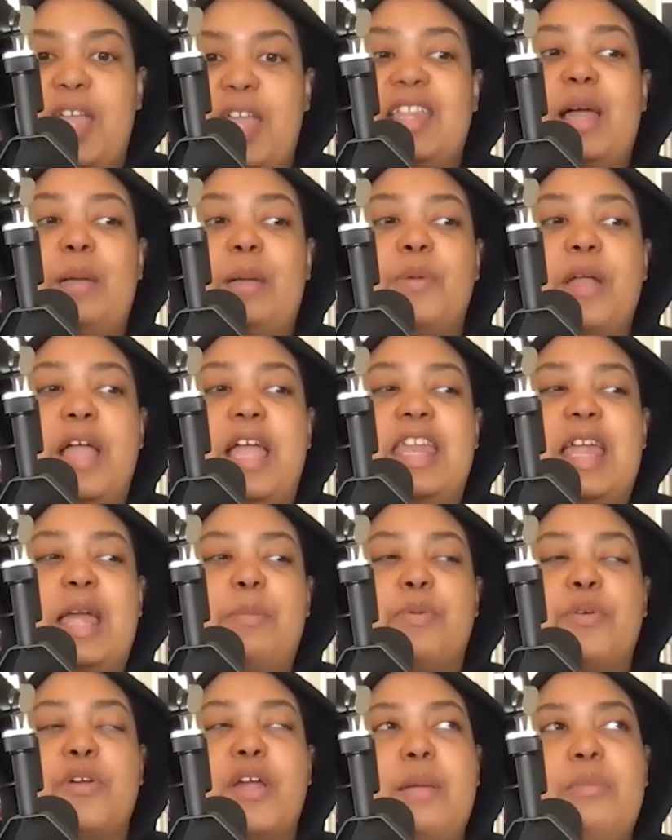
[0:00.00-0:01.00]
And I
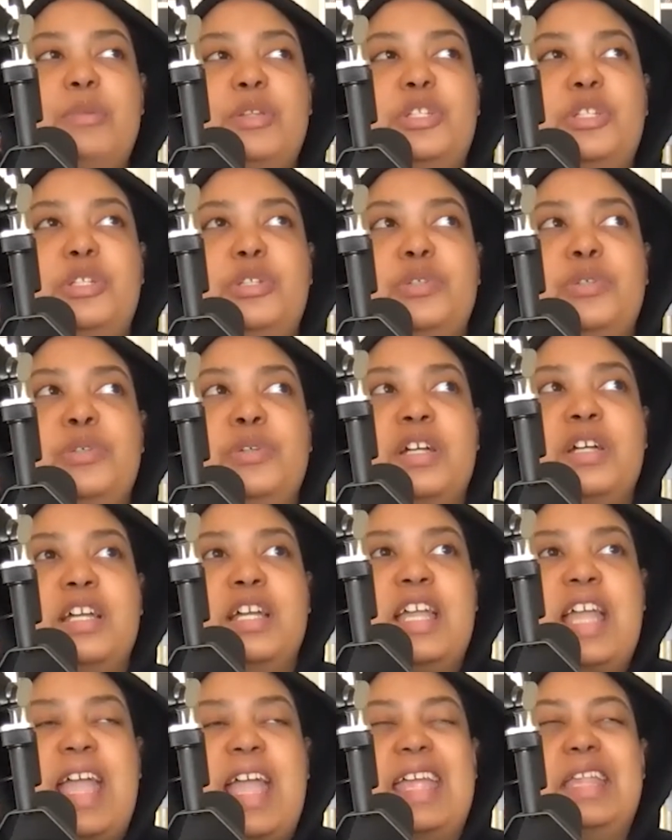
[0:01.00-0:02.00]
promise you,
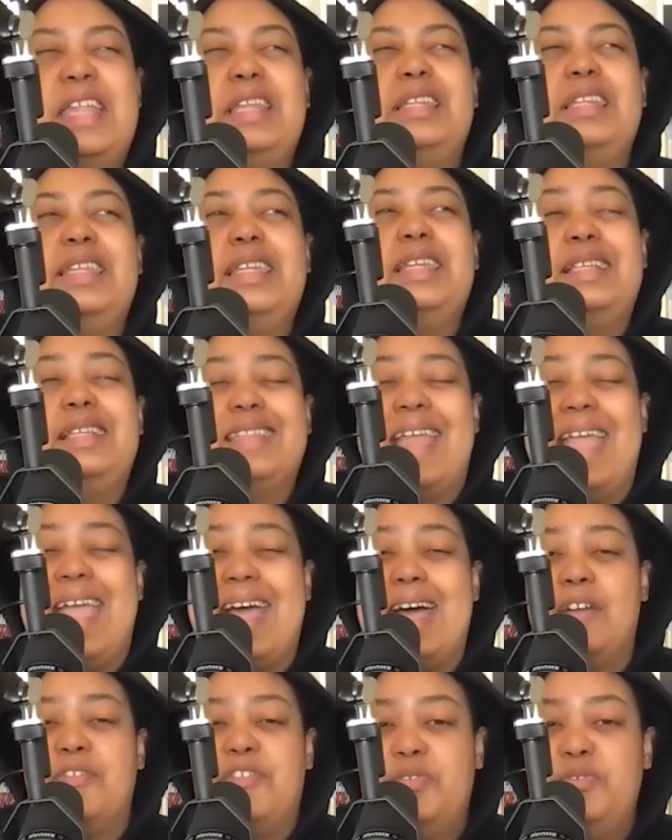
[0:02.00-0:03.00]
at least
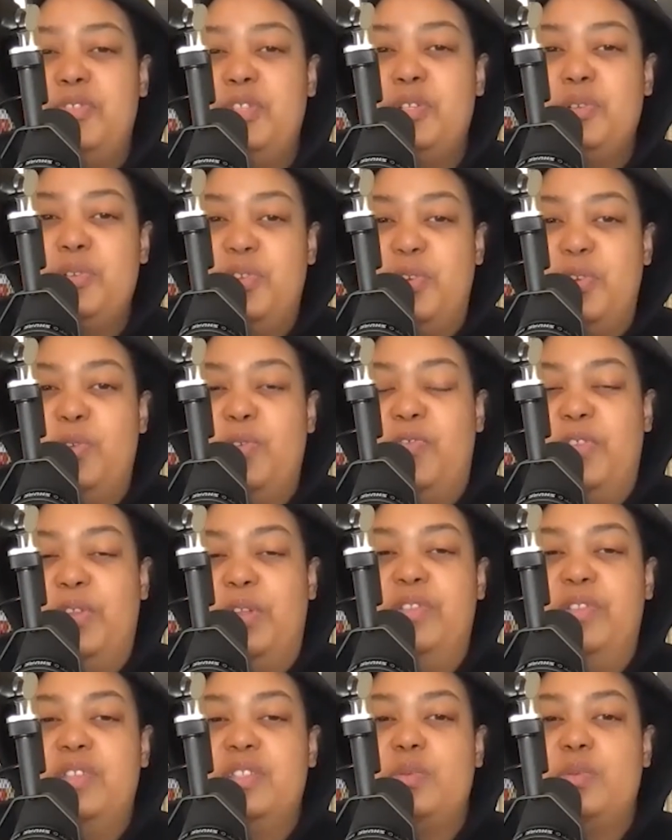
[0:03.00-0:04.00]
half of you who
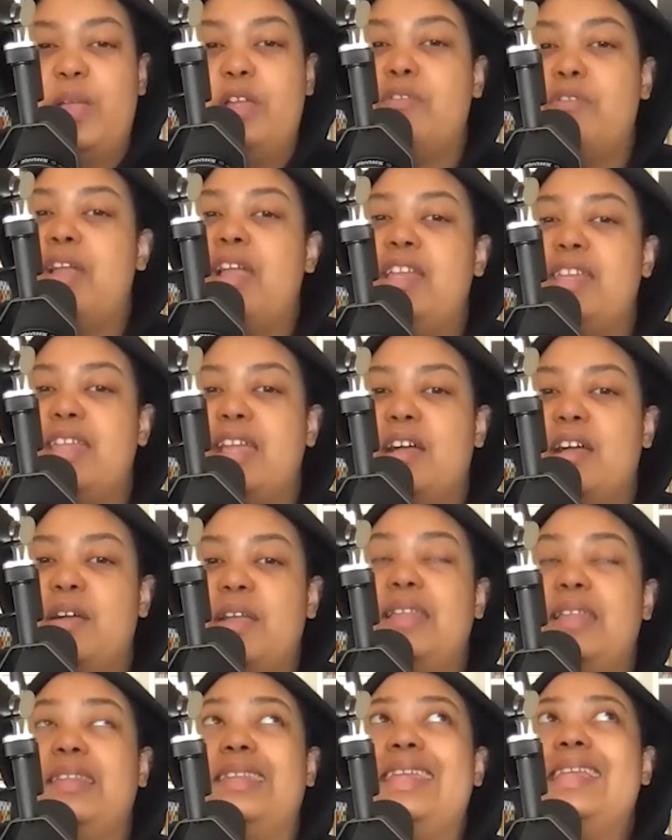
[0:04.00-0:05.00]
feel this way right now,
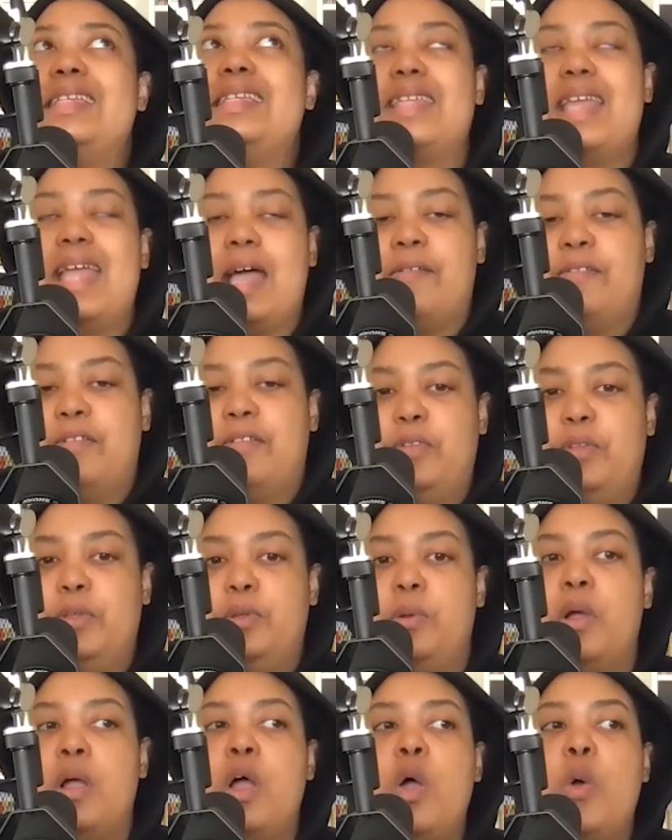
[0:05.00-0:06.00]
at least half of
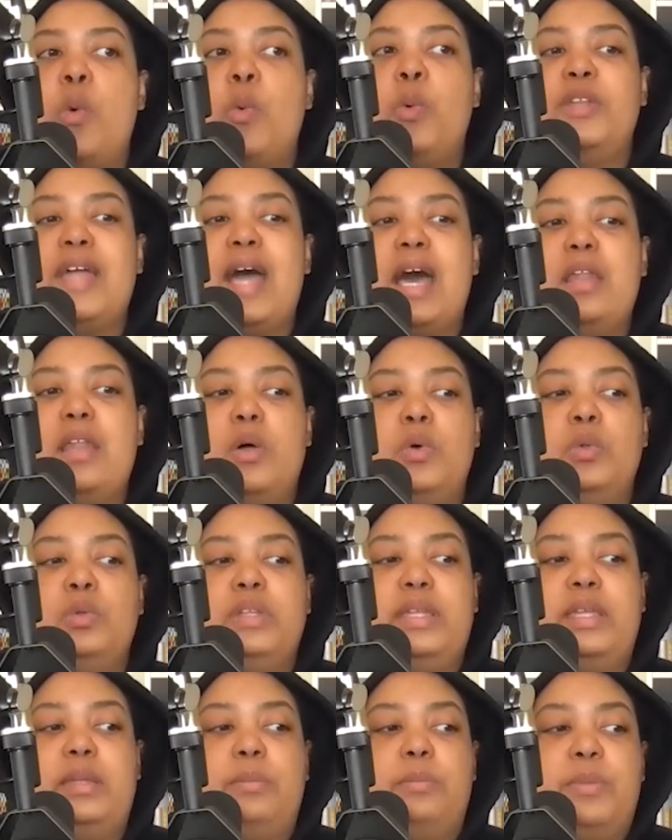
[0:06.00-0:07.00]
you will not
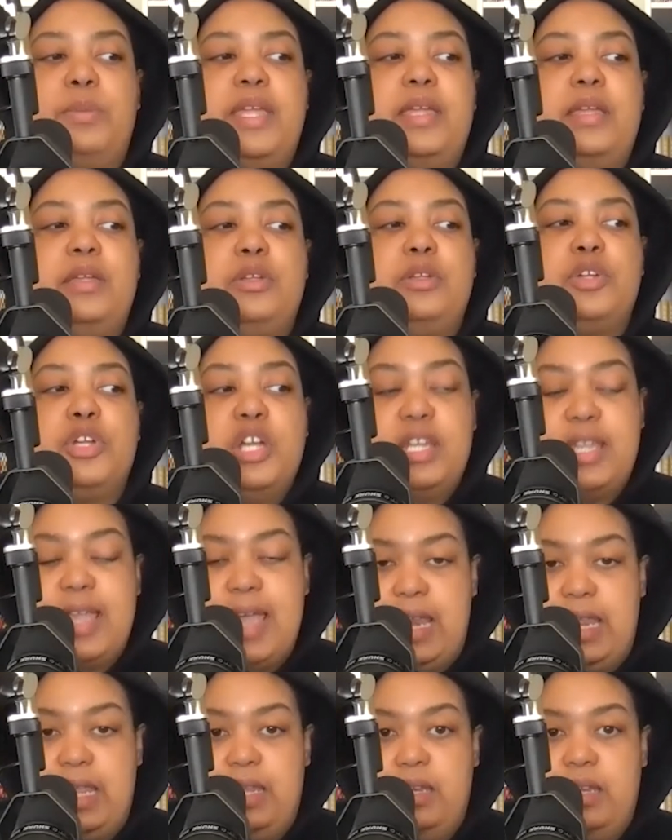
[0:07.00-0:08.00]
only be good
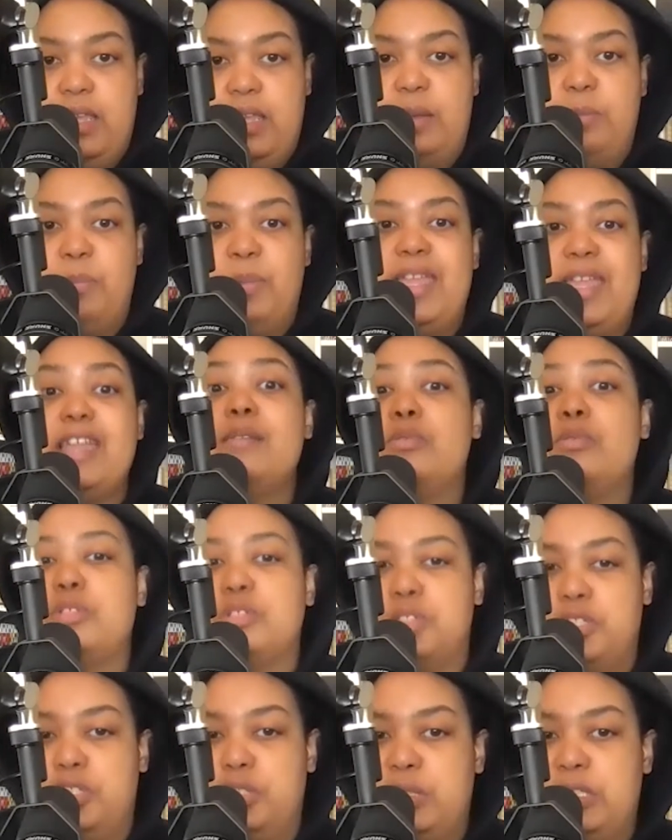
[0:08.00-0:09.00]
at it and be able
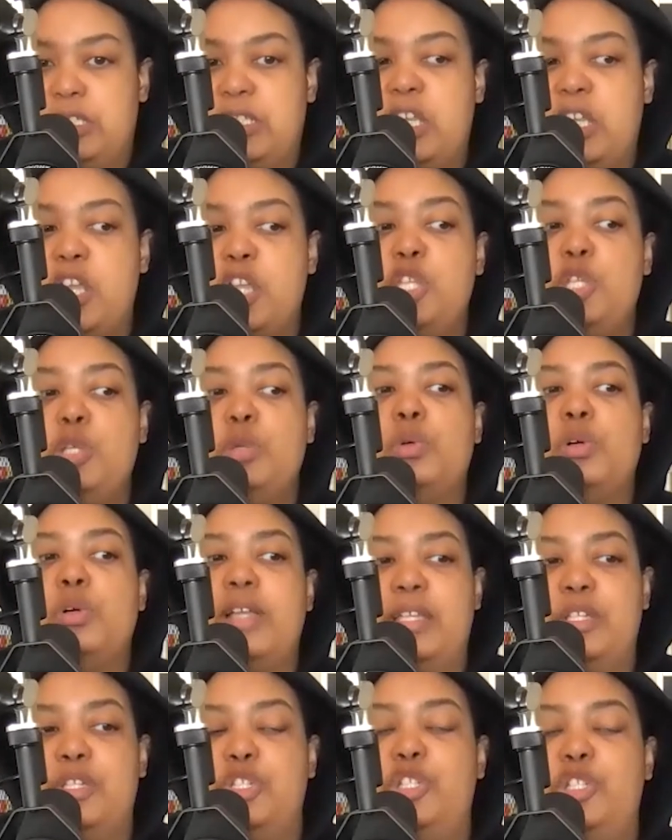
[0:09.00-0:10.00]
to do it, you will
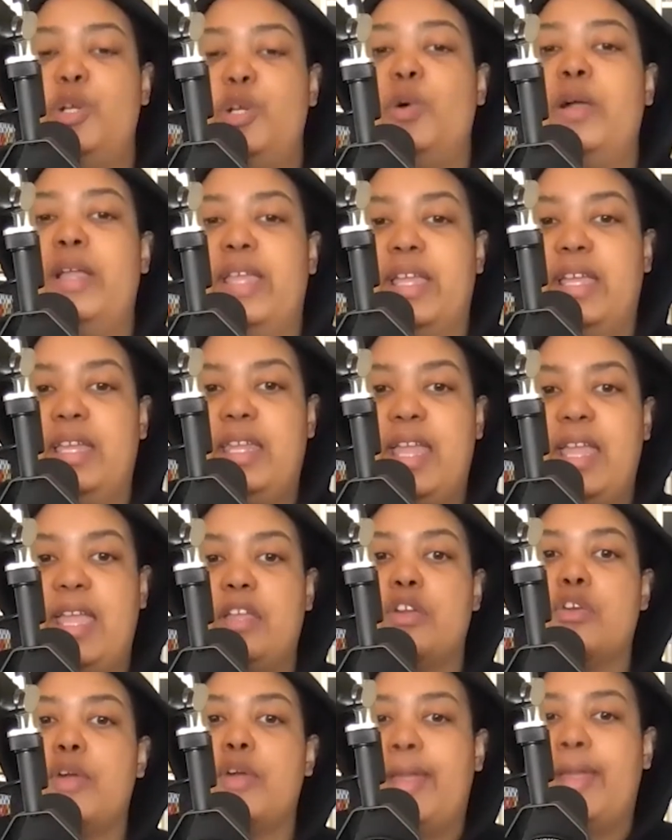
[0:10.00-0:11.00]
enjoy it
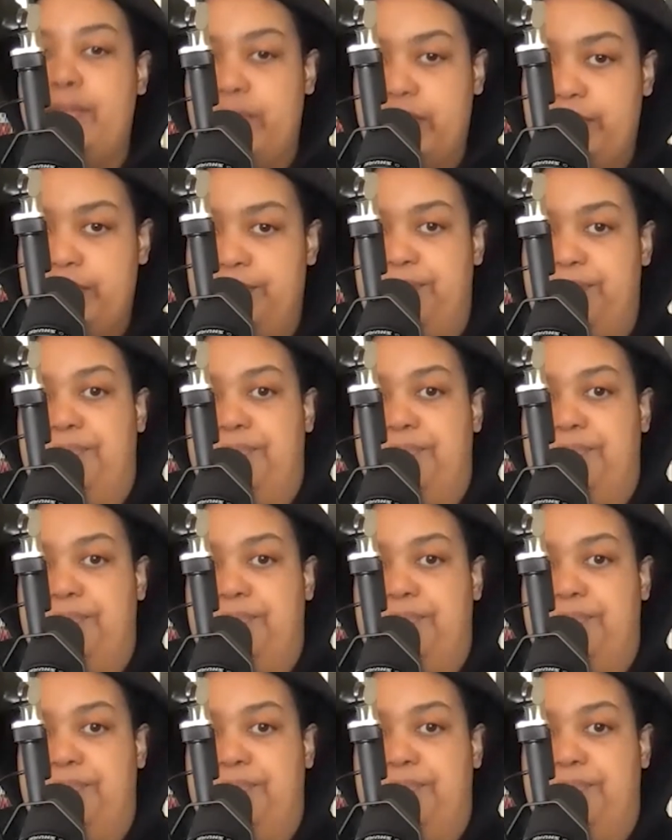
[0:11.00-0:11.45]
and crave it.